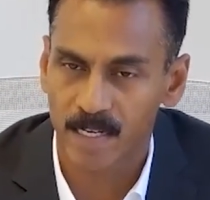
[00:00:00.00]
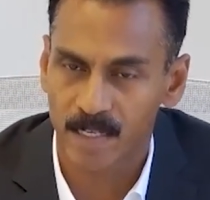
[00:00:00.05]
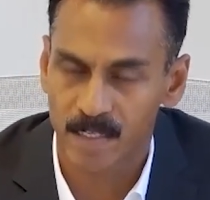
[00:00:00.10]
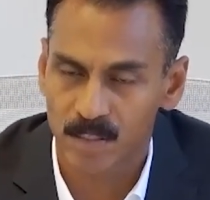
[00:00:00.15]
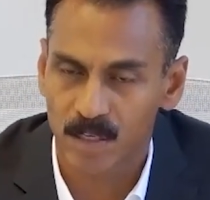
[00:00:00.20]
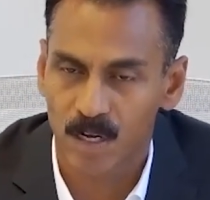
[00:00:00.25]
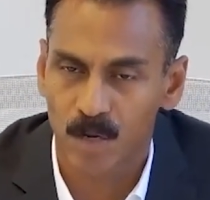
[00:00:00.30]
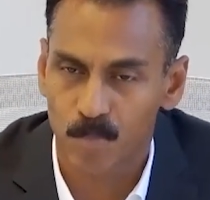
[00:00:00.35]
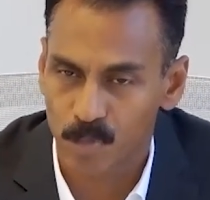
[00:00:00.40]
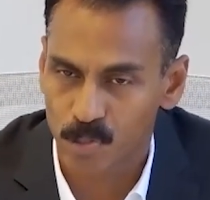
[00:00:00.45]
It
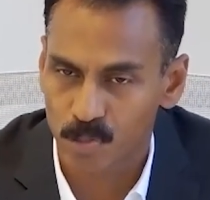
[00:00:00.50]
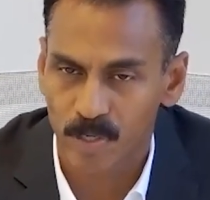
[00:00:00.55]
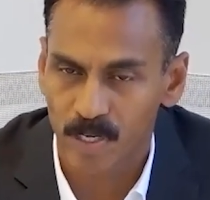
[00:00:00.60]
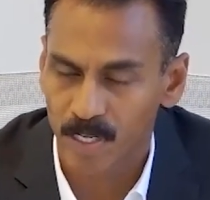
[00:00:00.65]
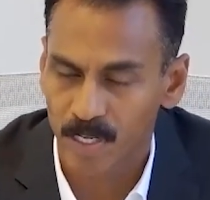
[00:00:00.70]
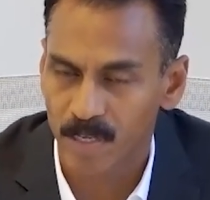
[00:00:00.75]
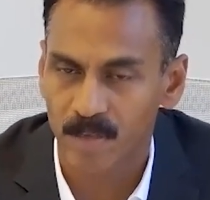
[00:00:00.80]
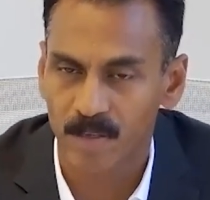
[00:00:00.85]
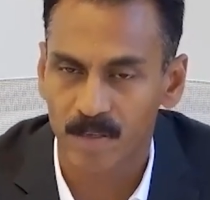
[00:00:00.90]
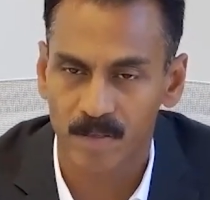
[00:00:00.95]
has an
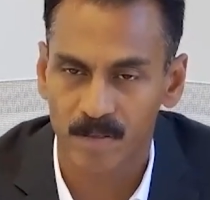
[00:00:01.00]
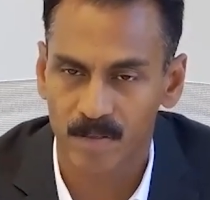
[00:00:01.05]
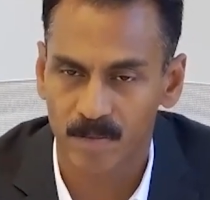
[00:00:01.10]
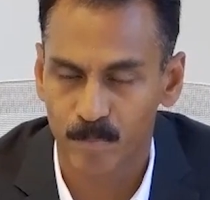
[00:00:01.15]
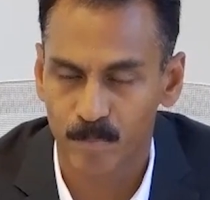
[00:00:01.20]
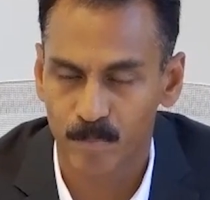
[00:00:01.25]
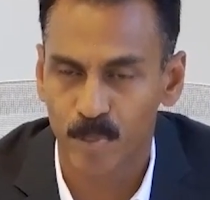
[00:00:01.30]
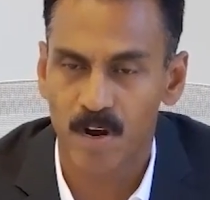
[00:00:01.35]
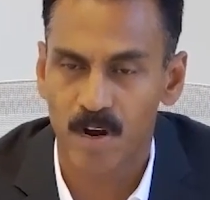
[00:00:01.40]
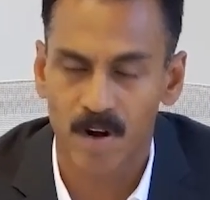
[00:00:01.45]

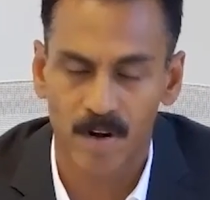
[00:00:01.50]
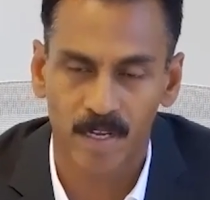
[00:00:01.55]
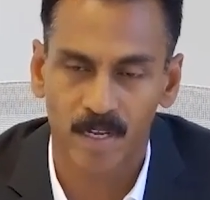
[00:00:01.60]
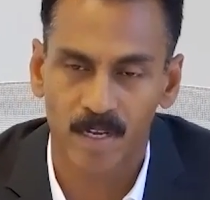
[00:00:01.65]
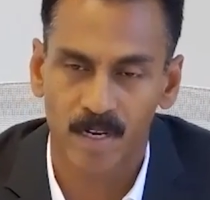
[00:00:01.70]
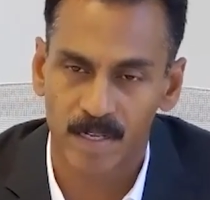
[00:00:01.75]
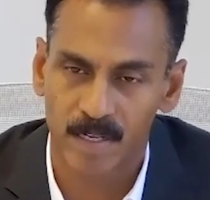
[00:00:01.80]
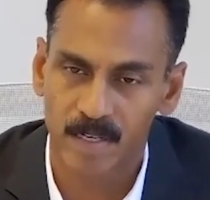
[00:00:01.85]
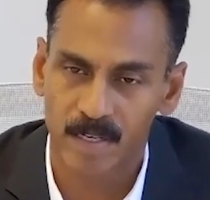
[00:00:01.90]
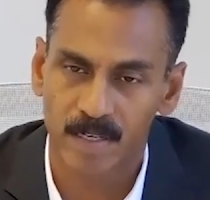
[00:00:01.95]
opportunity
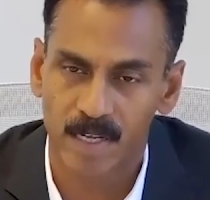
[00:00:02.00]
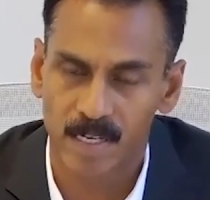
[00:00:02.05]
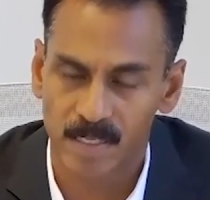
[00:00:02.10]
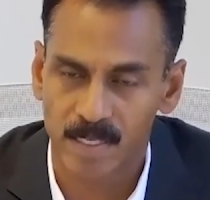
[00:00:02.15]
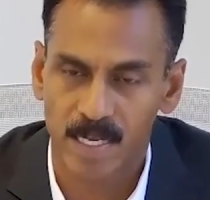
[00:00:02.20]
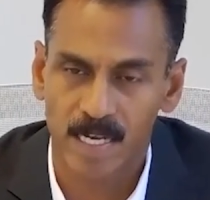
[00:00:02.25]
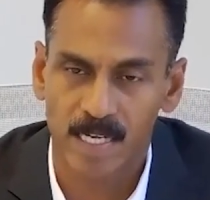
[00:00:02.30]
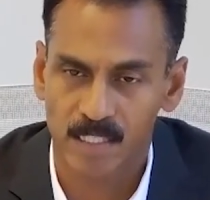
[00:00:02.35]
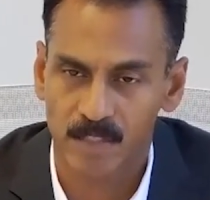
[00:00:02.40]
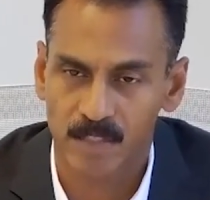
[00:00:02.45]
periodically. It
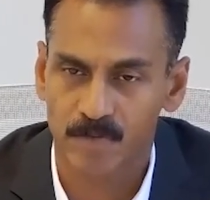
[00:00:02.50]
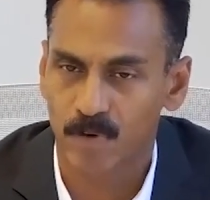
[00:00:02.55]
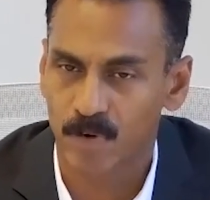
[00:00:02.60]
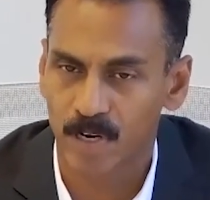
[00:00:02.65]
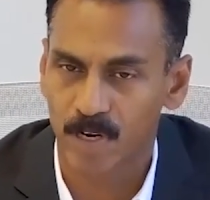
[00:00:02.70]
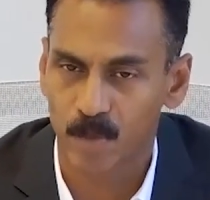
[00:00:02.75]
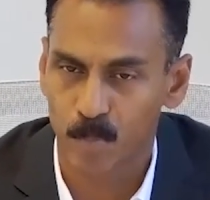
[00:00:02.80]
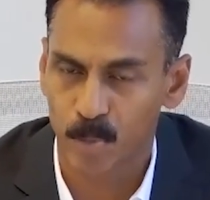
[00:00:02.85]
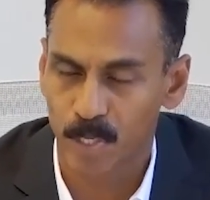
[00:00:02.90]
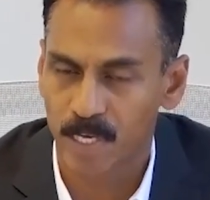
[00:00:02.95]
does ask for
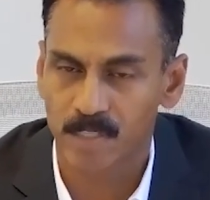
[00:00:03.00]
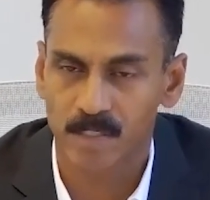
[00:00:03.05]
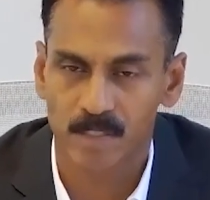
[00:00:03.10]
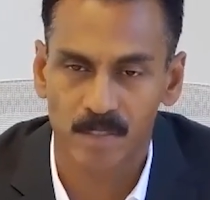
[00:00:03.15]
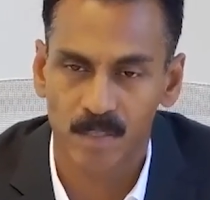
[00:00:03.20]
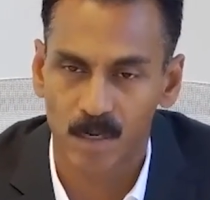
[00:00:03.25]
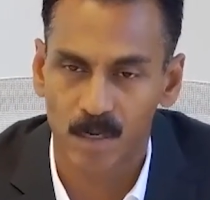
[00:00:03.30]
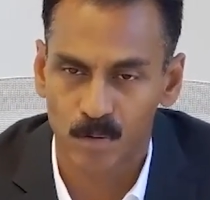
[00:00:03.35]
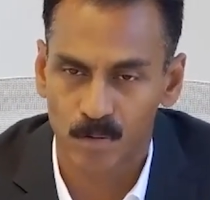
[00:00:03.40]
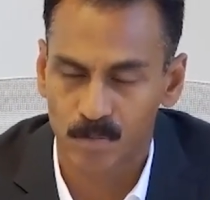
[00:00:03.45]

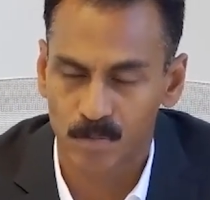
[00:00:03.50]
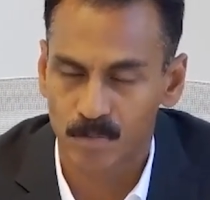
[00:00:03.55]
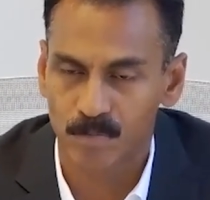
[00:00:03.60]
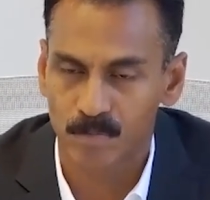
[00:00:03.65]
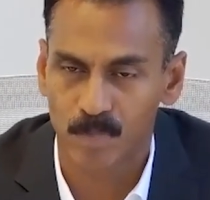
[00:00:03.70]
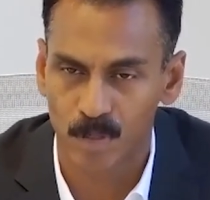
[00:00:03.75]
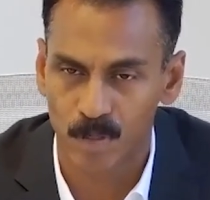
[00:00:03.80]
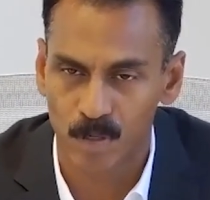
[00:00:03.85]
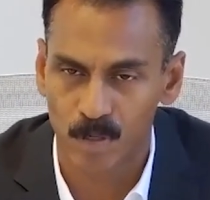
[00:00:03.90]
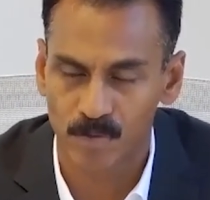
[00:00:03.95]
NPS,
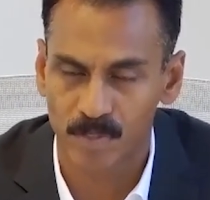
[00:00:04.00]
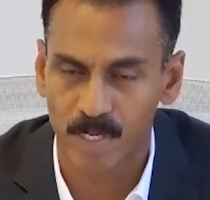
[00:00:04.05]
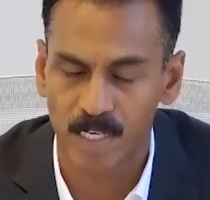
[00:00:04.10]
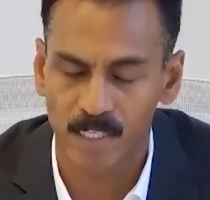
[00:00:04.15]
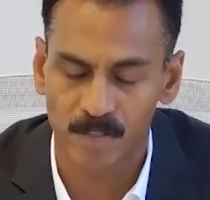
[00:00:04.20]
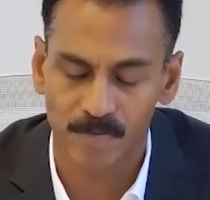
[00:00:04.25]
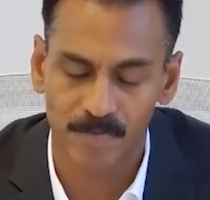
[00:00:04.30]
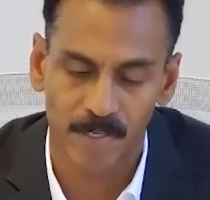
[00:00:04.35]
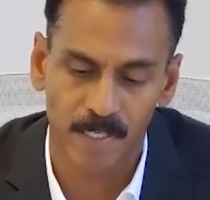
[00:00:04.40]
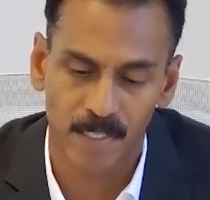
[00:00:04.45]
how
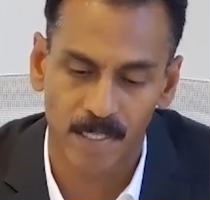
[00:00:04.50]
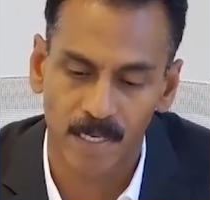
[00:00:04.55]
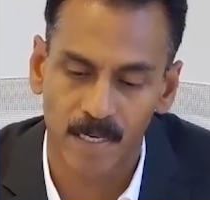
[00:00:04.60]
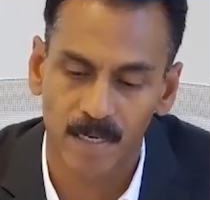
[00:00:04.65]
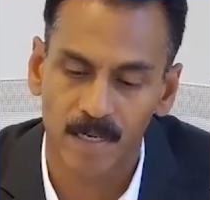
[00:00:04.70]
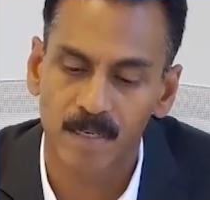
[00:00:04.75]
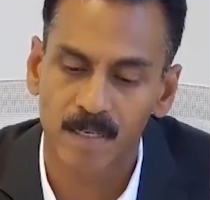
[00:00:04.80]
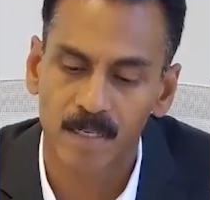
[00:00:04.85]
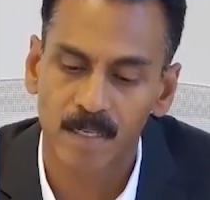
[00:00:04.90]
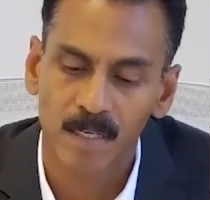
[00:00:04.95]
satisfied they
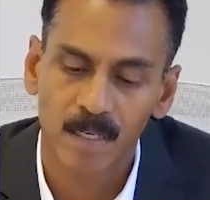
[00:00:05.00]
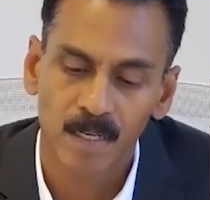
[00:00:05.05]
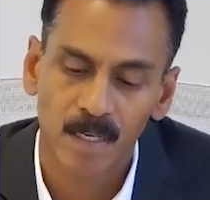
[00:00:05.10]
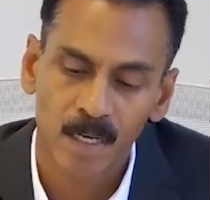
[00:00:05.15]
are.